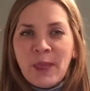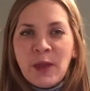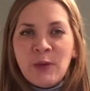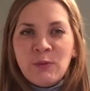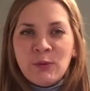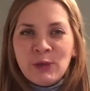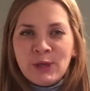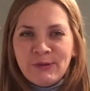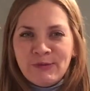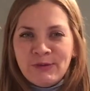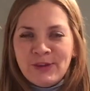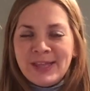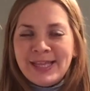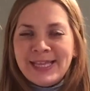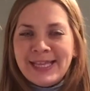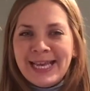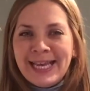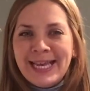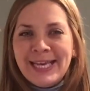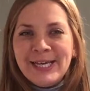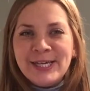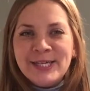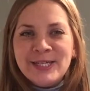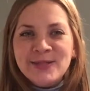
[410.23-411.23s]
and we'll give you the
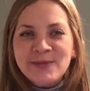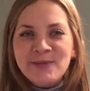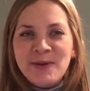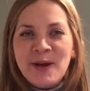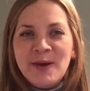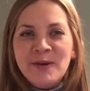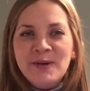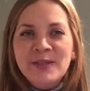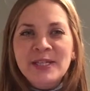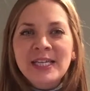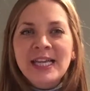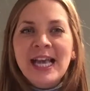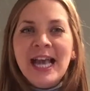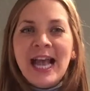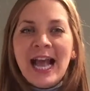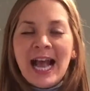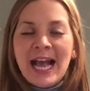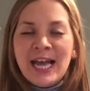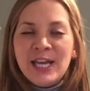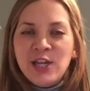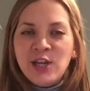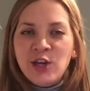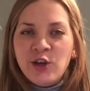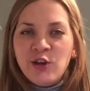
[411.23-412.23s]
link as well,
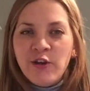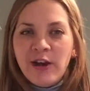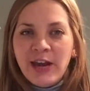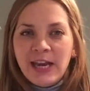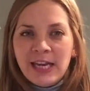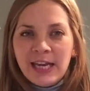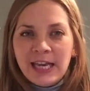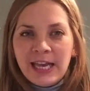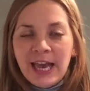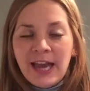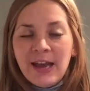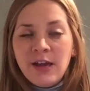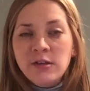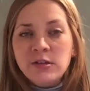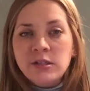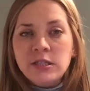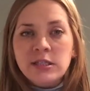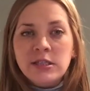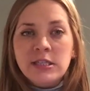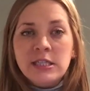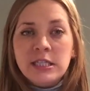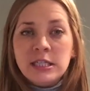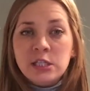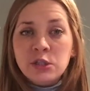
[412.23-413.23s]
and you create an account,
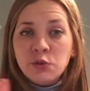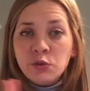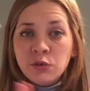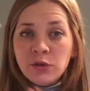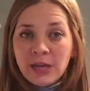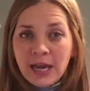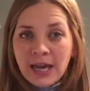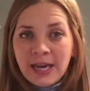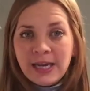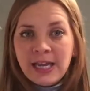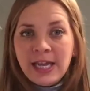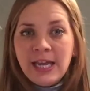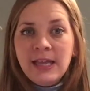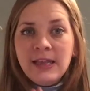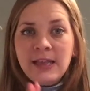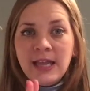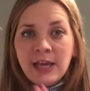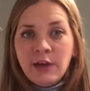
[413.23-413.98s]
and this is your nanny.